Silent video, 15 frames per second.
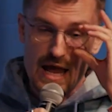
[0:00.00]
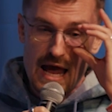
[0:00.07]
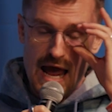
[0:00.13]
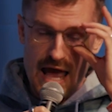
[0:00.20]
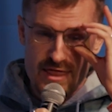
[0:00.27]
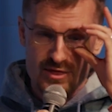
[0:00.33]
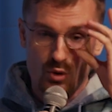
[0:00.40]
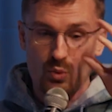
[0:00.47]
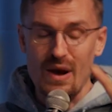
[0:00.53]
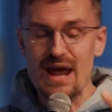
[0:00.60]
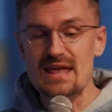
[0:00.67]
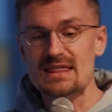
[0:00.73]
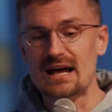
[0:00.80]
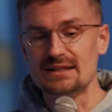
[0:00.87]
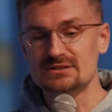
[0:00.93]
And the
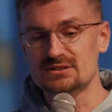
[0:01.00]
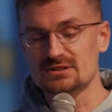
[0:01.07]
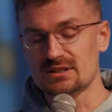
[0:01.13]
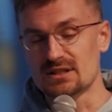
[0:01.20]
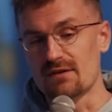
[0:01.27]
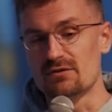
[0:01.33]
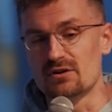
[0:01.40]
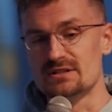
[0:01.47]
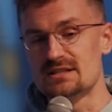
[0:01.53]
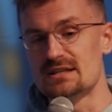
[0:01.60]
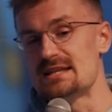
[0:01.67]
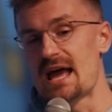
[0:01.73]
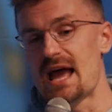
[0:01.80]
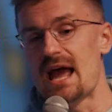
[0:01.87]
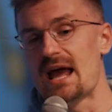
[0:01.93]
way that's governed
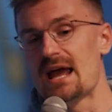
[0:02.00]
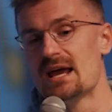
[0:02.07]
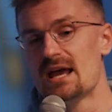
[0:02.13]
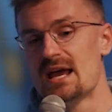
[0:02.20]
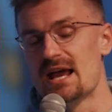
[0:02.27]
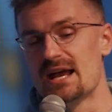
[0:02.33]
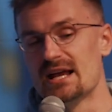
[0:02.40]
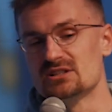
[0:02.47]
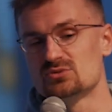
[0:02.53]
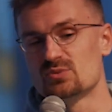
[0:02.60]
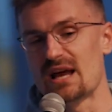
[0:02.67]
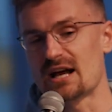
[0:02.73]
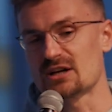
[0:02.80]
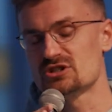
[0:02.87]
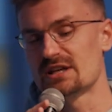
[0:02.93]
today is we
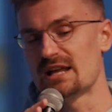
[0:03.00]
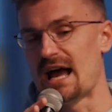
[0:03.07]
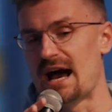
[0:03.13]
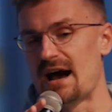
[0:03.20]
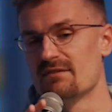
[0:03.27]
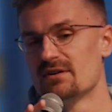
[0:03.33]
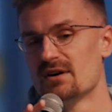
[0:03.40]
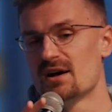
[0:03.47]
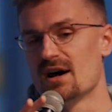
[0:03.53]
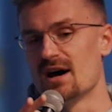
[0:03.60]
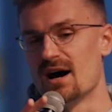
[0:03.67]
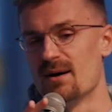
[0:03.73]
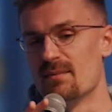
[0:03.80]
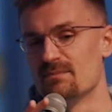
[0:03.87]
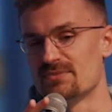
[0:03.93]
actually have
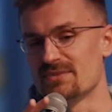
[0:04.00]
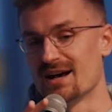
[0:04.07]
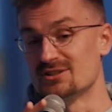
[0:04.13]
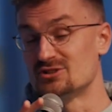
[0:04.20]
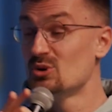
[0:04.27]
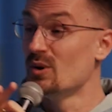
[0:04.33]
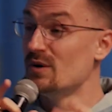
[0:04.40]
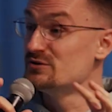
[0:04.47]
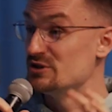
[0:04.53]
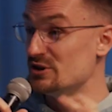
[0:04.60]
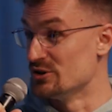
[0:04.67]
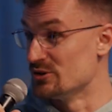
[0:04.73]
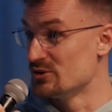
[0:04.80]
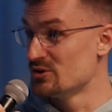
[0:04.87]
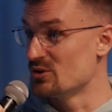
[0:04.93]
a 2 of
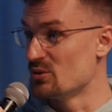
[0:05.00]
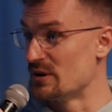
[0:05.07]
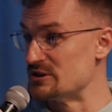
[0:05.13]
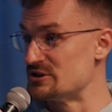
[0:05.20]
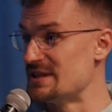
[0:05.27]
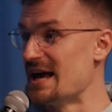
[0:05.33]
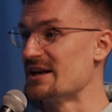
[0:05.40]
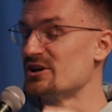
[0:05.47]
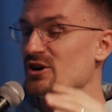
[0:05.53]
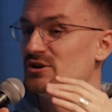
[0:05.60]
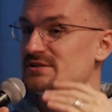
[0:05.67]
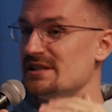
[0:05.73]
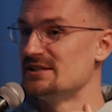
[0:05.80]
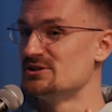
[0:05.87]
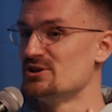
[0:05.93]
2, which then goes
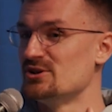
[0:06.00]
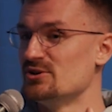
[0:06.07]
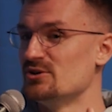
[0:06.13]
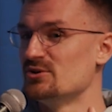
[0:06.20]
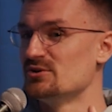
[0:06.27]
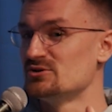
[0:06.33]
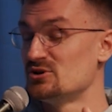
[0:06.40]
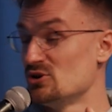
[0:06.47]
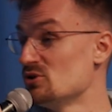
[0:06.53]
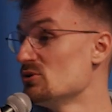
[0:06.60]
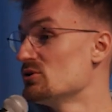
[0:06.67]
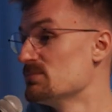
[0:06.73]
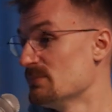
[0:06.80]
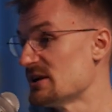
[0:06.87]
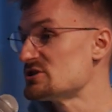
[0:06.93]
into 2
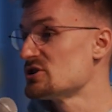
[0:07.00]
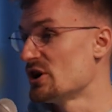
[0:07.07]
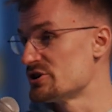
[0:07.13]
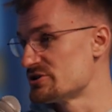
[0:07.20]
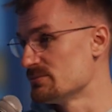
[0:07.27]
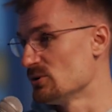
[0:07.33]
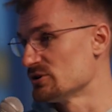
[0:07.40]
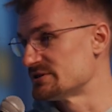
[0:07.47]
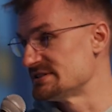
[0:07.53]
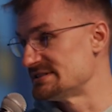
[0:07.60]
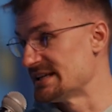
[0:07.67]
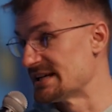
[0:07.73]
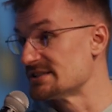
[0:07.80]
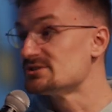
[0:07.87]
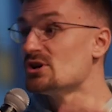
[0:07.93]
much larger
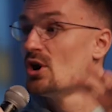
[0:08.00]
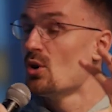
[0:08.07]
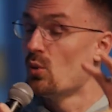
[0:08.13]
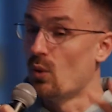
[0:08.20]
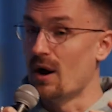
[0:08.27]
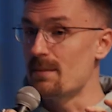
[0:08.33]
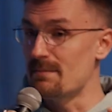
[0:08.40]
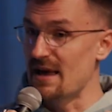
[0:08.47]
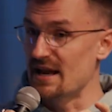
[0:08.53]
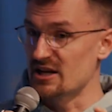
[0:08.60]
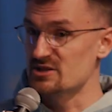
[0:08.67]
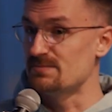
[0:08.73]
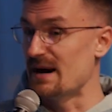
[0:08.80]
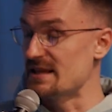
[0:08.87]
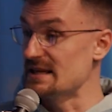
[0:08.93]
multi-sigs, one
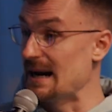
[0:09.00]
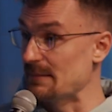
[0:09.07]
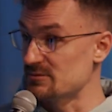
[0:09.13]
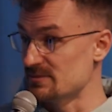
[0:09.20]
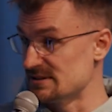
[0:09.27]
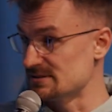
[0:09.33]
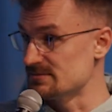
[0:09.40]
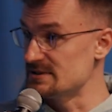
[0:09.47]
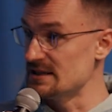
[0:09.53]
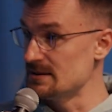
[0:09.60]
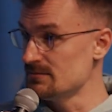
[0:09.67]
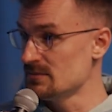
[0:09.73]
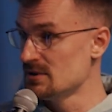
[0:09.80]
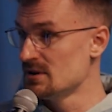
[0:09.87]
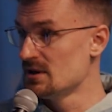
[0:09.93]
managed by the Optimism team,
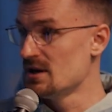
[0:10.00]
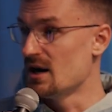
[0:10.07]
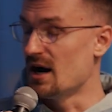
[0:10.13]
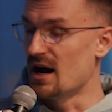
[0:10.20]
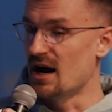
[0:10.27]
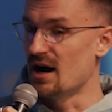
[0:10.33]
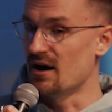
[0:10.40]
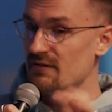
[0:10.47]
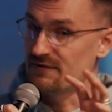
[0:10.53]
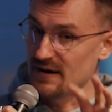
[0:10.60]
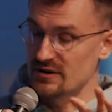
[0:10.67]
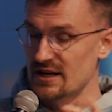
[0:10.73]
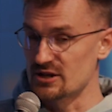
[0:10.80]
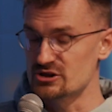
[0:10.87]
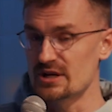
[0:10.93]

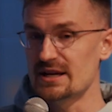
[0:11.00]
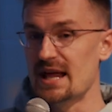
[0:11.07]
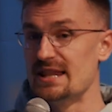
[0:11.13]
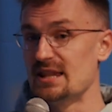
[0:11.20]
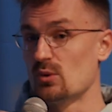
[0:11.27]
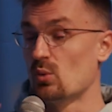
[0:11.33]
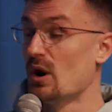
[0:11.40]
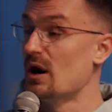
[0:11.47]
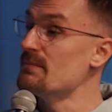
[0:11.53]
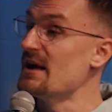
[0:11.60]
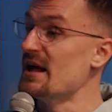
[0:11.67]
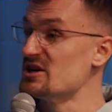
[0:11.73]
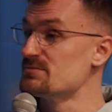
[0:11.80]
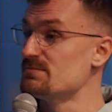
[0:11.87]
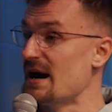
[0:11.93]
foundation, and then one
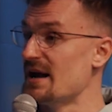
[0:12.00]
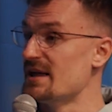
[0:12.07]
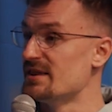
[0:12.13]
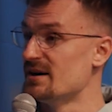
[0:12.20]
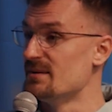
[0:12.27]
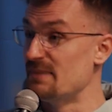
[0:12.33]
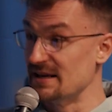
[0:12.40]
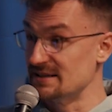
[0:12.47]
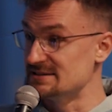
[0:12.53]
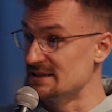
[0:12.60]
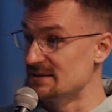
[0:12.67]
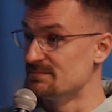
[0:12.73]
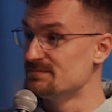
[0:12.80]
managed by the Base team.